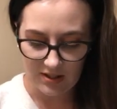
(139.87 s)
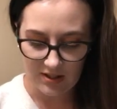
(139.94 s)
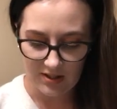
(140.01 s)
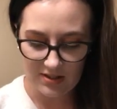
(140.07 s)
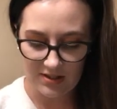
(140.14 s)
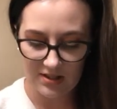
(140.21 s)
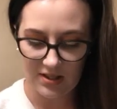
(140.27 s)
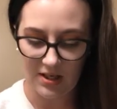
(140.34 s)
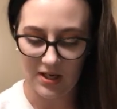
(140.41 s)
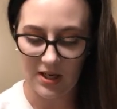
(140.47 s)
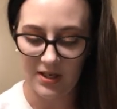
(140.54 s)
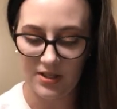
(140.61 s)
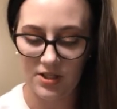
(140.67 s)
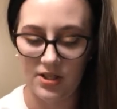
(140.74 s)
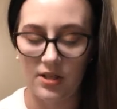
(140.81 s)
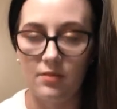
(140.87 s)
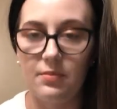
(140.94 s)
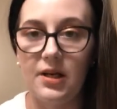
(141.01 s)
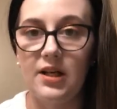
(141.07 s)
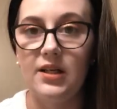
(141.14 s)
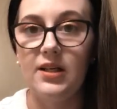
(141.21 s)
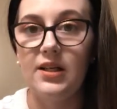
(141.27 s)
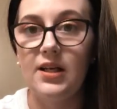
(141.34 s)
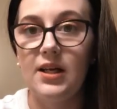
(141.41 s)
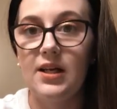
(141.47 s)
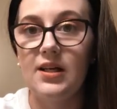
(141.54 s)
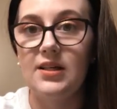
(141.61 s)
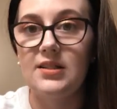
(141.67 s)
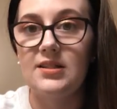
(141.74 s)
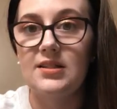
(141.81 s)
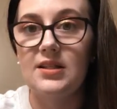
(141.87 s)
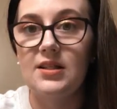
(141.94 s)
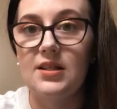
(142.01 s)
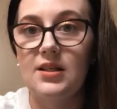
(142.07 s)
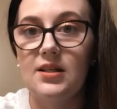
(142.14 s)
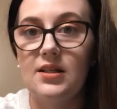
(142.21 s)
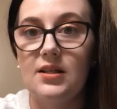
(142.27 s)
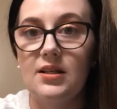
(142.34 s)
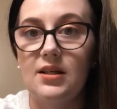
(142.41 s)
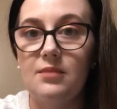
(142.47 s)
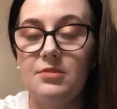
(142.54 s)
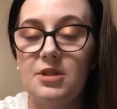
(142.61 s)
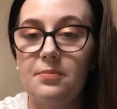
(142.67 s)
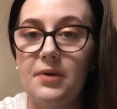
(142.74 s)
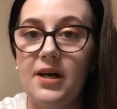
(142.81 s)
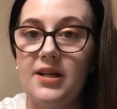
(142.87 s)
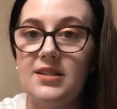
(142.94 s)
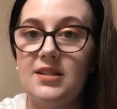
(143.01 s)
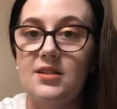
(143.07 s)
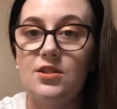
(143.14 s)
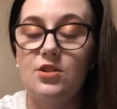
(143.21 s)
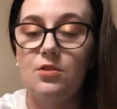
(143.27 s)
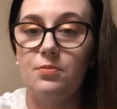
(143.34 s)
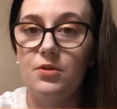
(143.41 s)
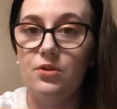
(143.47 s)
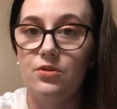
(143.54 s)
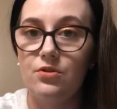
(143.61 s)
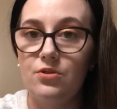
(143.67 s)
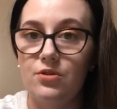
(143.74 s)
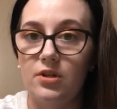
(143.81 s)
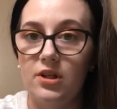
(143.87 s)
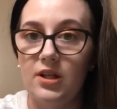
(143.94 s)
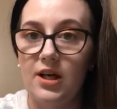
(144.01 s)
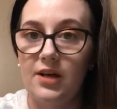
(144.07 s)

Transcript: it's an eyeshadow palette, and I'm surprised it's super neutral.